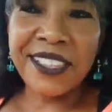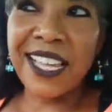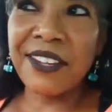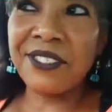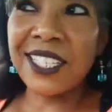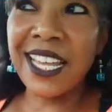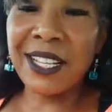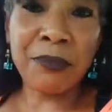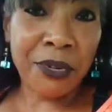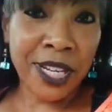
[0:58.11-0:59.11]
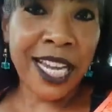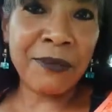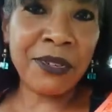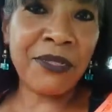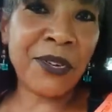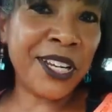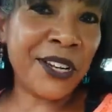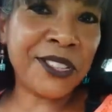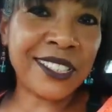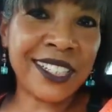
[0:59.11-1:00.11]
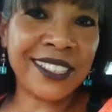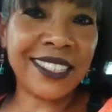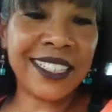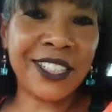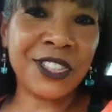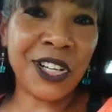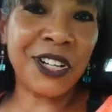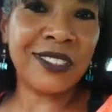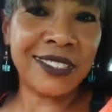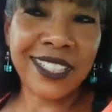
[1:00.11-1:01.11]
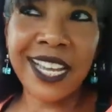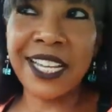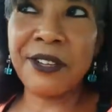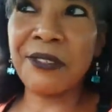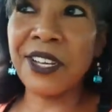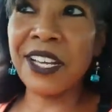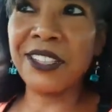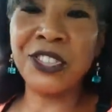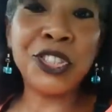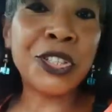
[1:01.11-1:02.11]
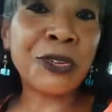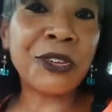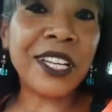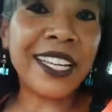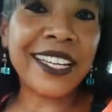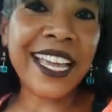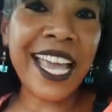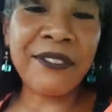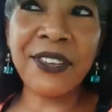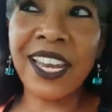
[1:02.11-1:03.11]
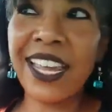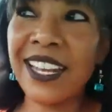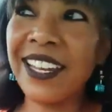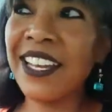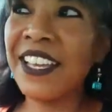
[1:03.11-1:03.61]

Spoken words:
that have taken preamp before, you know it starts to get you all kind of jittery and caffeinated.